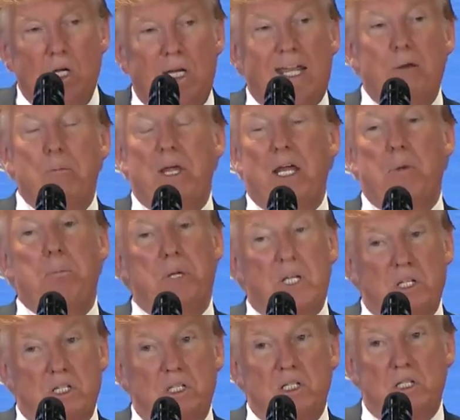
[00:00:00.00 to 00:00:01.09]
can make
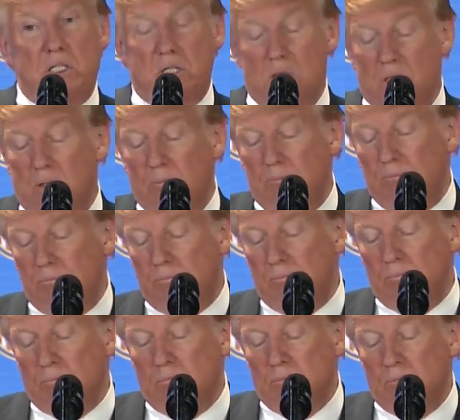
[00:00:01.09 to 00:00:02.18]
peace.
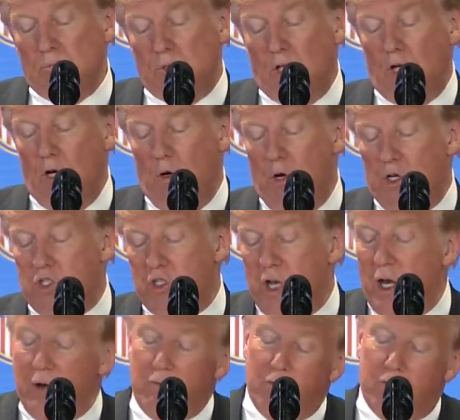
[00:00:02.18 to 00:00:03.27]
The current
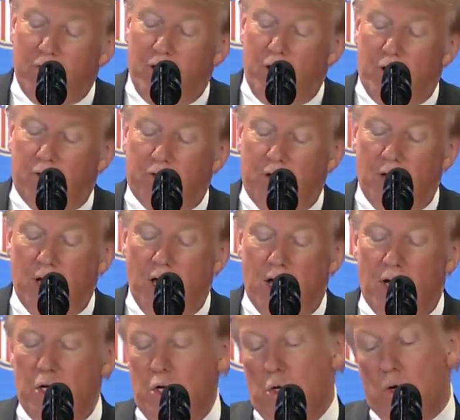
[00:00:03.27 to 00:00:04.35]
state of affairs cannot
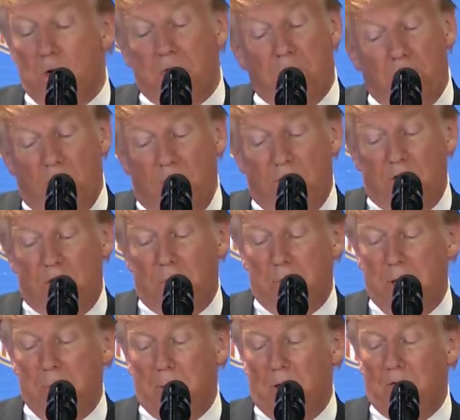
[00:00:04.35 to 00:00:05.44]
endure forever. The
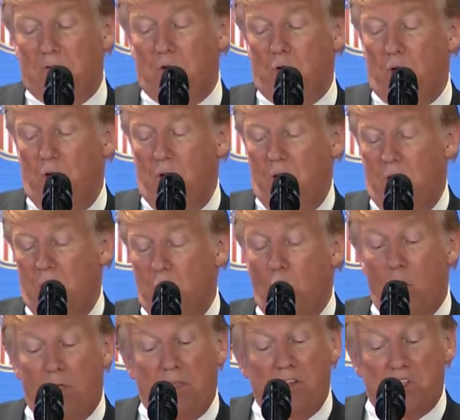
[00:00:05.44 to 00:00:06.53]
people of Korea,
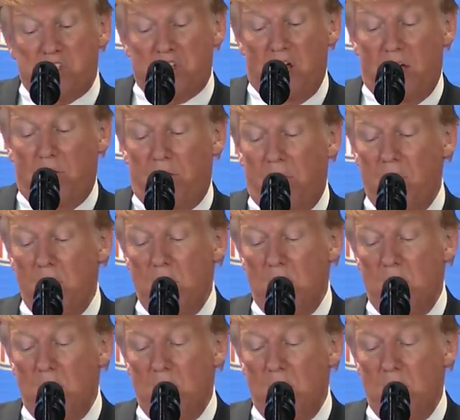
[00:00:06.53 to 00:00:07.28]
North and South,